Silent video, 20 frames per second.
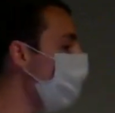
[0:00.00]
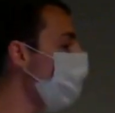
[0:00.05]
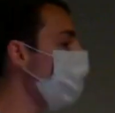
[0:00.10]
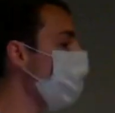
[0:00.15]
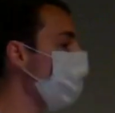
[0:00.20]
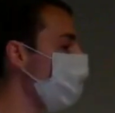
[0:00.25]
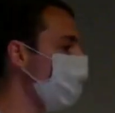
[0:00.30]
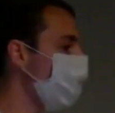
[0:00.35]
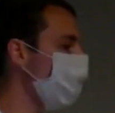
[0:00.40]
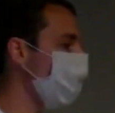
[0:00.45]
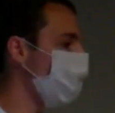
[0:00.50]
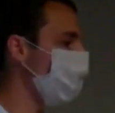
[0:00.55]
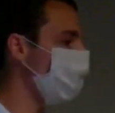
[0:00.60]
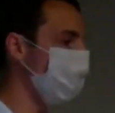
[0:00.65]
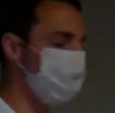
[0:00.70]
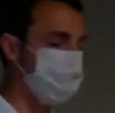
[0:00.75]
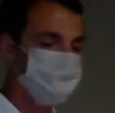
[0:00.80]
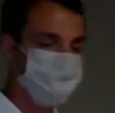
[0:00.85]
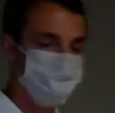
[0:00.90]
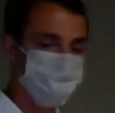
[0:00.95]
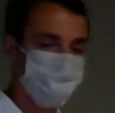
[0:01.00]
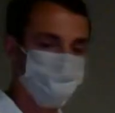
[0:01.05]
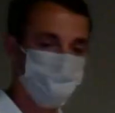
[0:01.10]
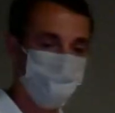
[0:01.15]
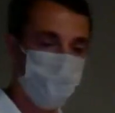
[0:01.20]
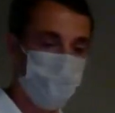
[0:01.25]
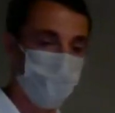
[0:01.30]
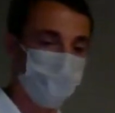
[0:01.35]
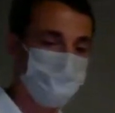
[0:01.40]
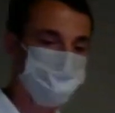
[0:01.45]
follow the
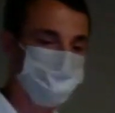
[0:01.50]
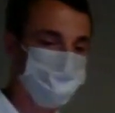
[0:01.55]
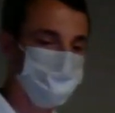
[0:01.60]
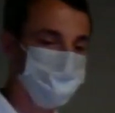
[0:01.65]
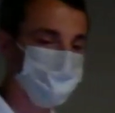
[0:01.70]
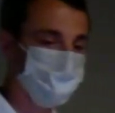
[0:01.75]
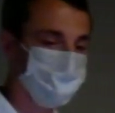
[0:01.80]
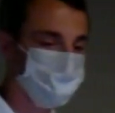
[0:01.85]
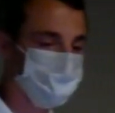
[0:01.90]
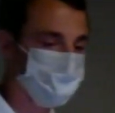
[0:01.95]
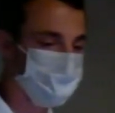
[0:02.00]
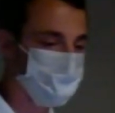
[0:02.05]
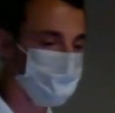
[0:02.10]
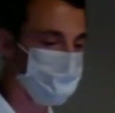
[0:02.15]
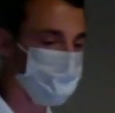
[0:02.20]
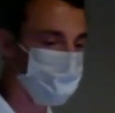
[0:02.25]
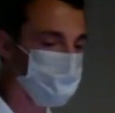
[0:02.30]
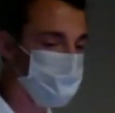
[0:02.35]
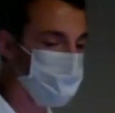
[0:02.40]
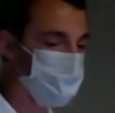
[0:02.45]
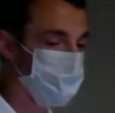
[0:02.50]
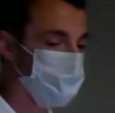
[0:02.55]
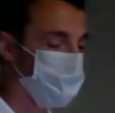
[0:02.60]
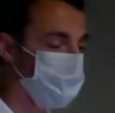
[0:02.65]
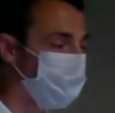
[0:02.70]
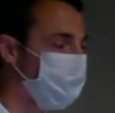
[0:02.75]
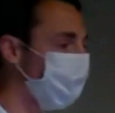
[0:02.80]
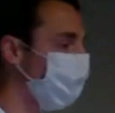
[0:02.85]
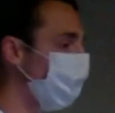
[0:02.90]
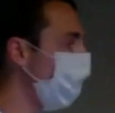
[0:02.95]
Normans as they
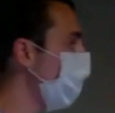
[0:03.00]
retreated,